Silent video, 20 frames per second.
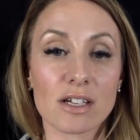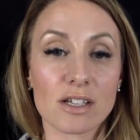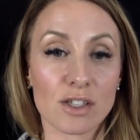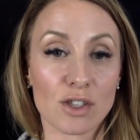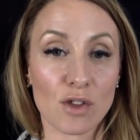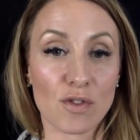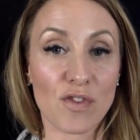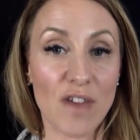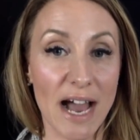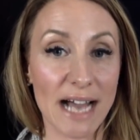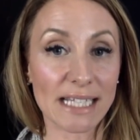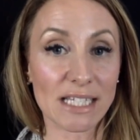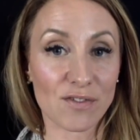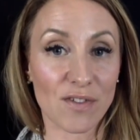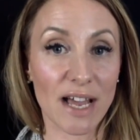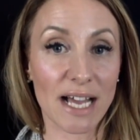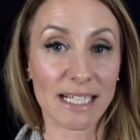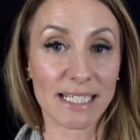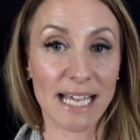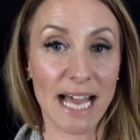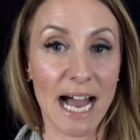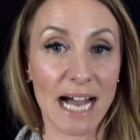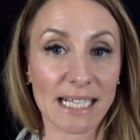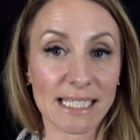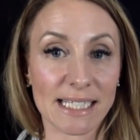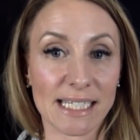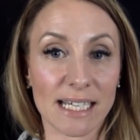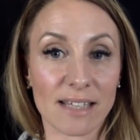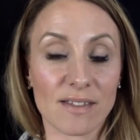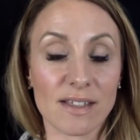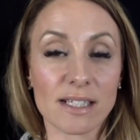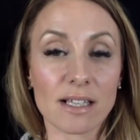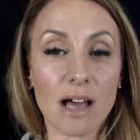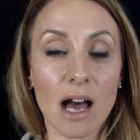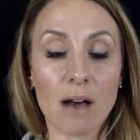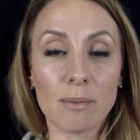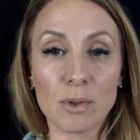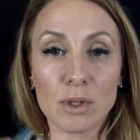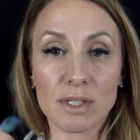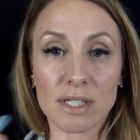So that's fantastic. This will
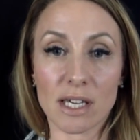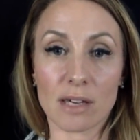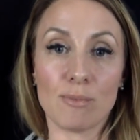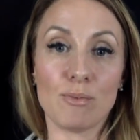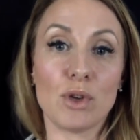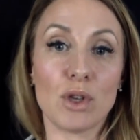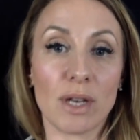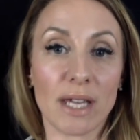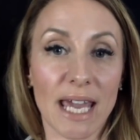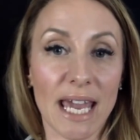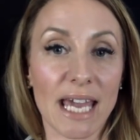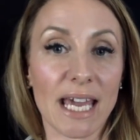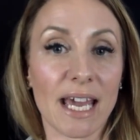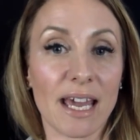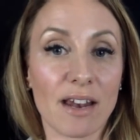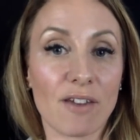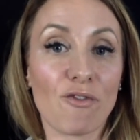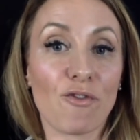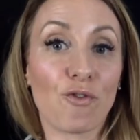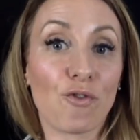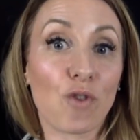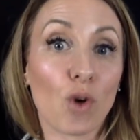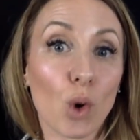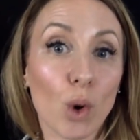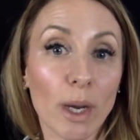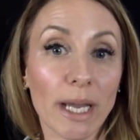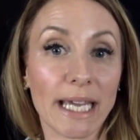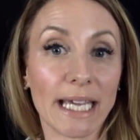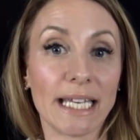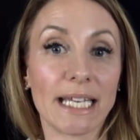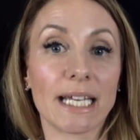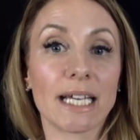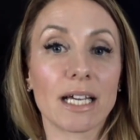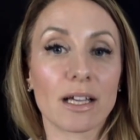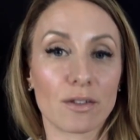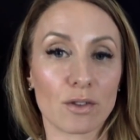help you to communicate and avoid